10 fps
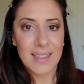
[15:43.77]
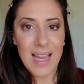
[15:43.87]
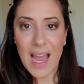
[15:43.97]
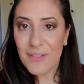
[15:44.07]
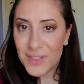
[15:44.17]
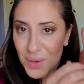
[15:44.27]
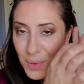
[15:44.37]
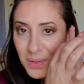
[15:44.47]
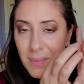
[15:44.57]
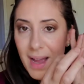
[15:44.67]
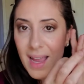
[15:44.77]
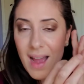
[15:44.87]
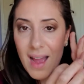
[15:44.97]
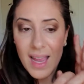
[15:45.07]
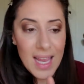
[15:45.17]
have to hold my
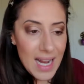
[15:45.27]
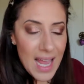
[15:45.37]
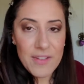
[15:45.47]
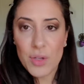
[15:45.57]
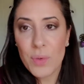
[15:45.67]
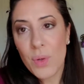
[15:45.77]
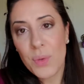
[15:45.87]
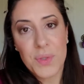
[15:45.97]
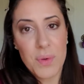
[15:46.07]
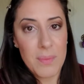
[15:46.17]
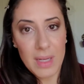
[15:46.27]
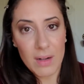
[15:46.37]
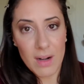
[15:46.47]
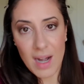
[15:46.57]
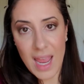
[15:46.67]
eye and I have to go close to a
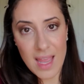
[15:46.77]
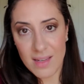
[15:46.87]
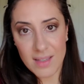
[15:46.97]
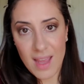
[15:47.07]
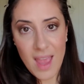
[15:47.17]
mirror, and